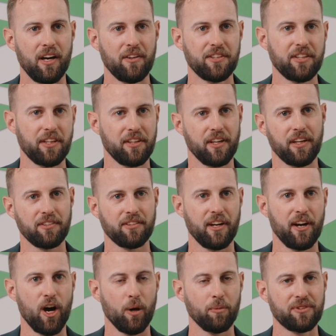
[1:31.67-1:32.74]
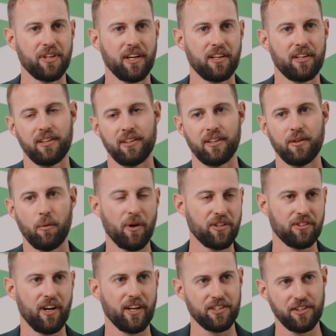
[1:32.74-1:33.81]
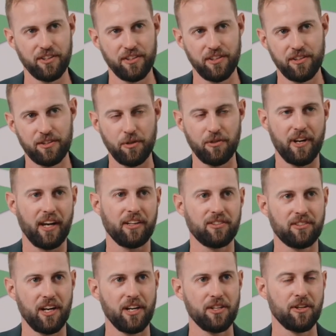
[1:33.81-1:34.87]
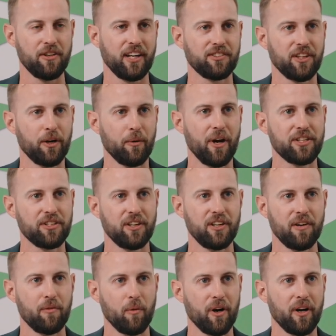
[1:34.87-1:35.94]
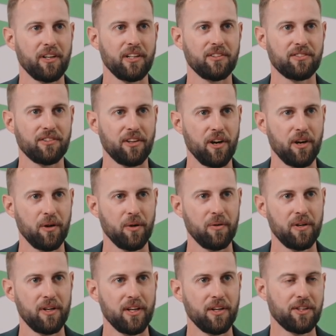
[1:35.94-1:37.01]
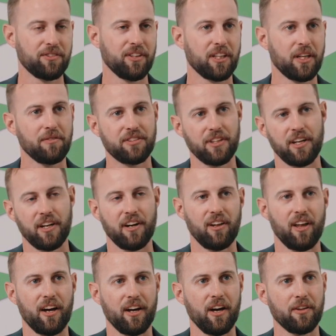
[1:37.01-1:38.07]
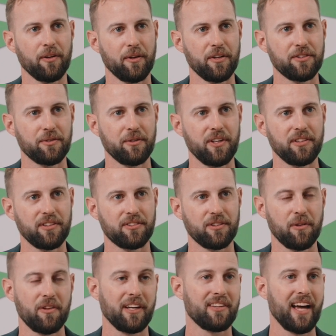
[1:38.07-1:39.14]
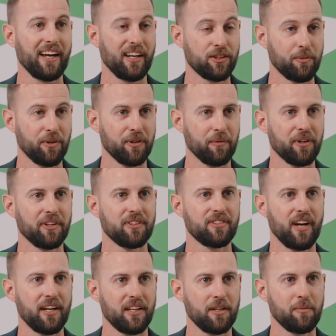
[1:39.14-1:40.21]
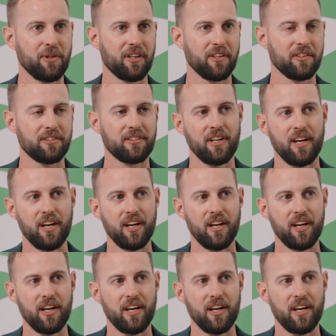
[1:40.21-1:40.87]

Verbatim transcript: this I think is going to help take waste collection to the next stage or next iteration of where it needs to go, just like you've seen it in a lot of other industries. And so like that gets me really, really excited because